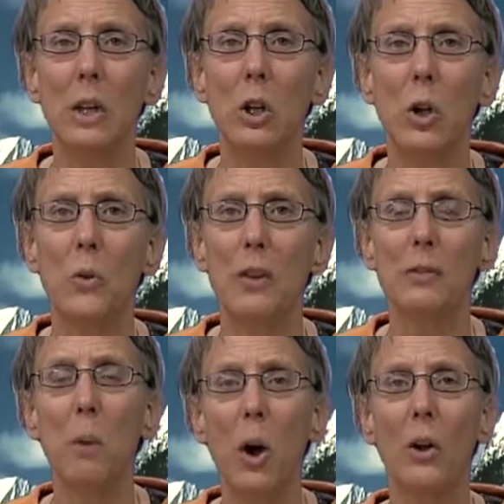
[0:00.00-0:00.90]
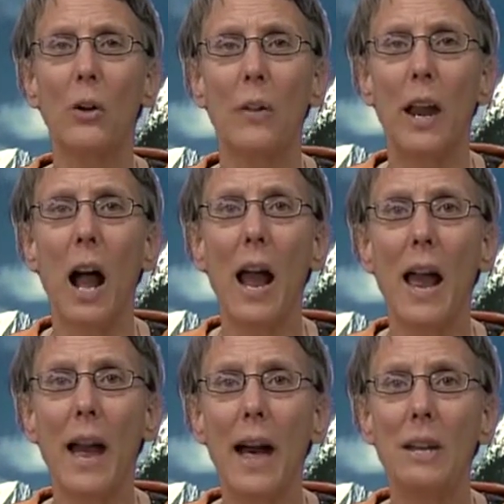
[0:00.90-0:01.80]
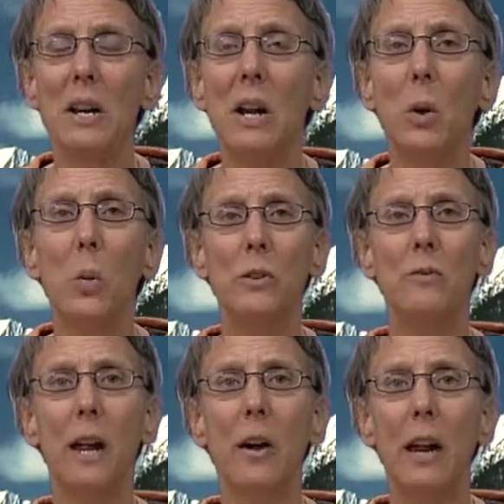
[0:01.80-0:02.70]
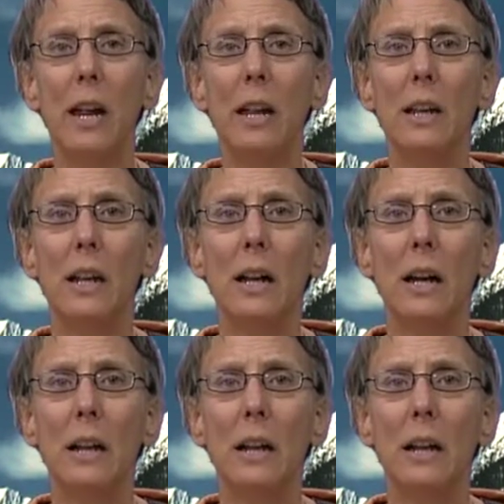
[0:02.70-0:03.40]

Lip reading: You know, this partner that I had was very